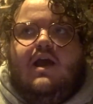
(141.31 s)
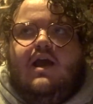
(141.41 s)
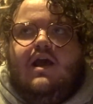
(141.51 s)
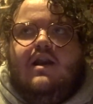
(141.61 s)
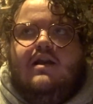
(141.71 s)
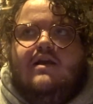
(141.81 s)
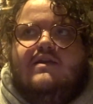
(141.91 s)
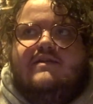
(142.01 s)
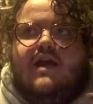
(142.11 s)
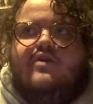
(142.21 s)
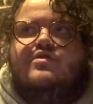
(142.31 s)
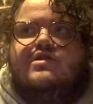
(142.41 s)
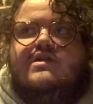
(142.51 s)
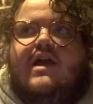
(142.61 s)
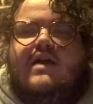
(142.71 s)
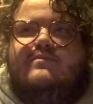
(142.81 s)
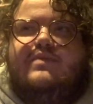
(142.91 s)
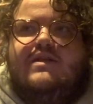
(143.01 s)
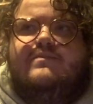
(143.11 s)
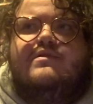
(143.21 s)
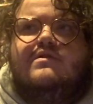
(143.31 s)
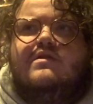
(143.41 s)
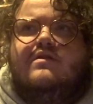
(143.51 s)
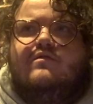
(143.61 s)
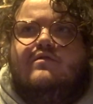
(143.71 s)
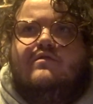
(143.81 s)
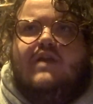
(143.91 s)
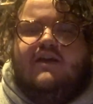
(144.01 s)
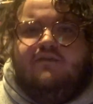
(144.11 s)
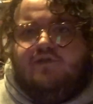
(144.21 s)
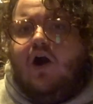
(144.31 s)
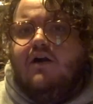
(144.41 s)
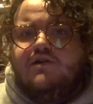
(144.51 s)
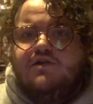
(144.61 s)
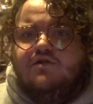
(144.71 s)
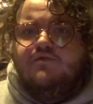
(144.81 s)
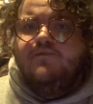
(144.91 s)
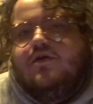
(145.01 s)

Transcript: and this energy that people like flock to.